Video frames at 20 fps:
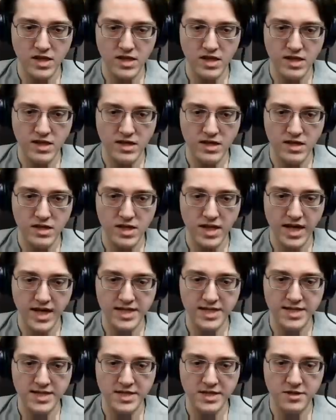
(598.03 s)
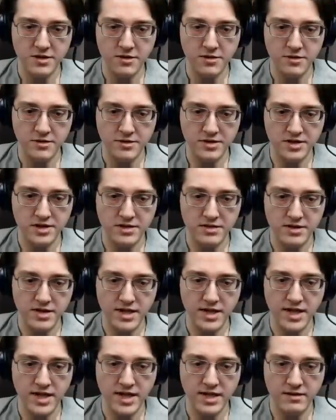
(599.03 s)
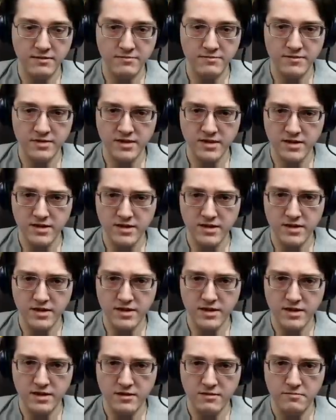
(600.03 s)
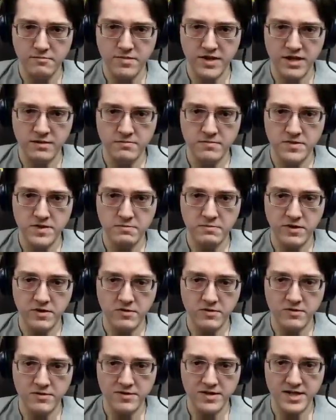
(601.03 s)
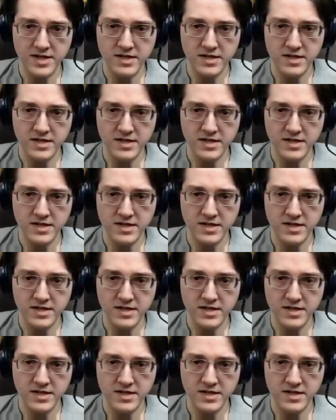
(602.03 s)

Uh, and inserters, yeah. Pumps, poles,